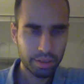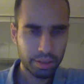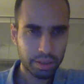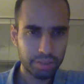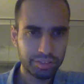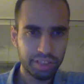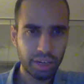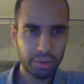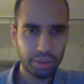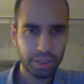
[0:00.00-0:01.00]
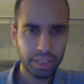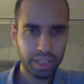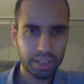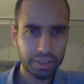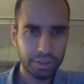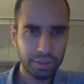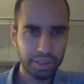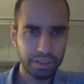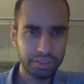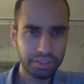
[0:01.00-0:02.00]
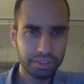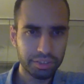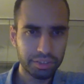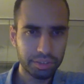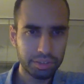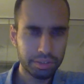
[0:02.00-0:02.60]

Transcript: Because now he can't do this.